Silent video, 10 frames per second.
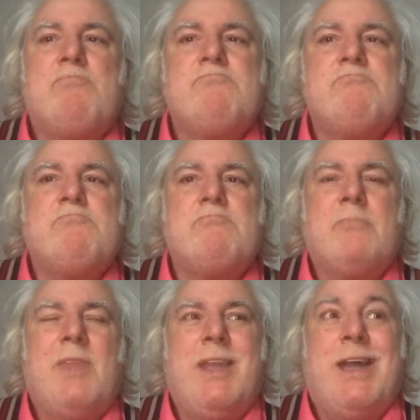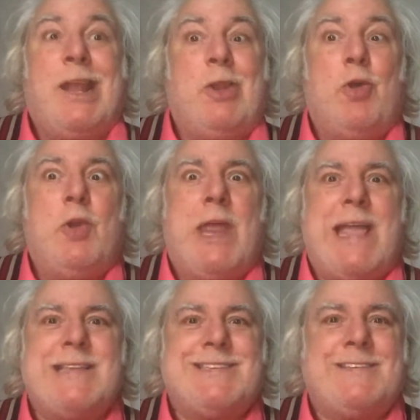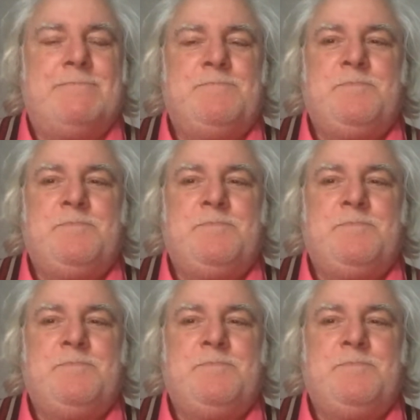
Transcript: Mm-hmm. At long last.